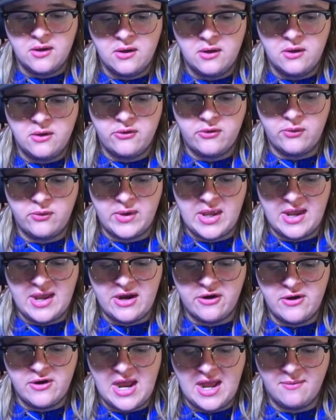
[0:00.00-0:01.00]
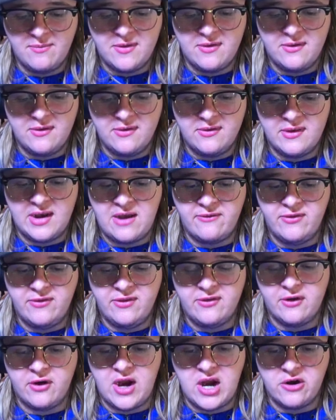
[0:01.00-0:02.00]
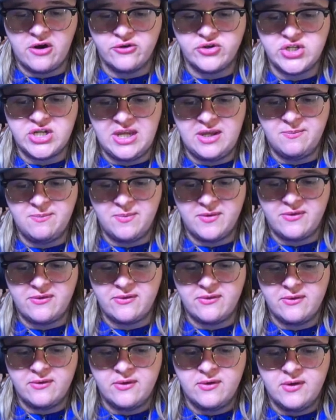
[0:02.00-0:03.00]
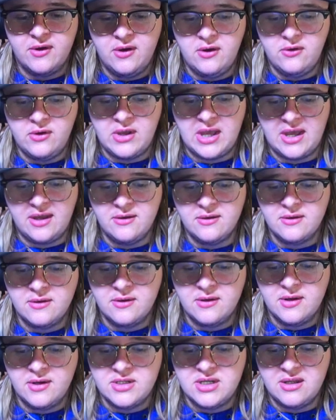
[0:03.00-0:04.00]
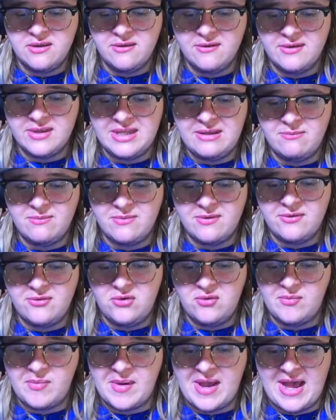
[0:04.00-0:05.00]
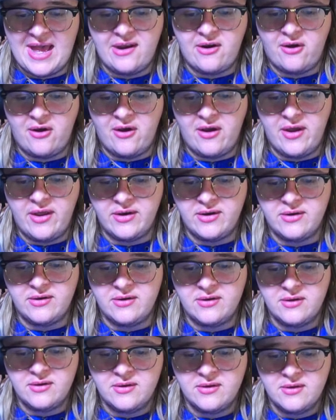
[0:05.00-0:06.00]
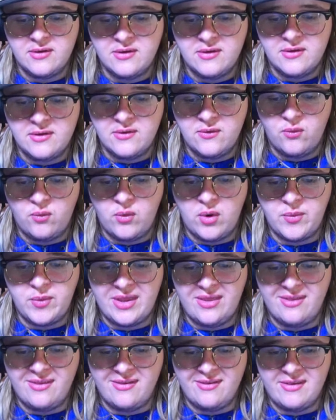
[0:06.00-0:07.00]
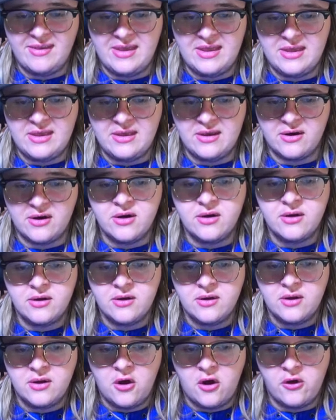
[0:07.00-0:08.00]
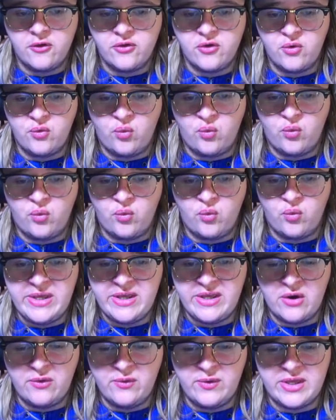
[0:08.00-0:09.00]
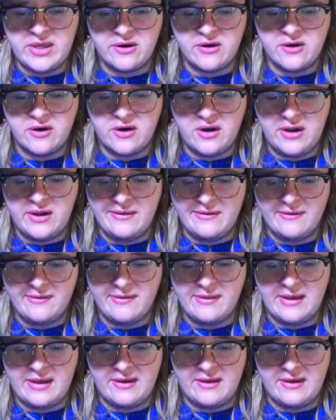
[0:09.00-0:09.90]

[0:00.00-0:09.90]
so we got Air Napses and obviously our Air Cheeps. Okay, doesn't seem too bad on what we can see here. Although, what do we go here? Because,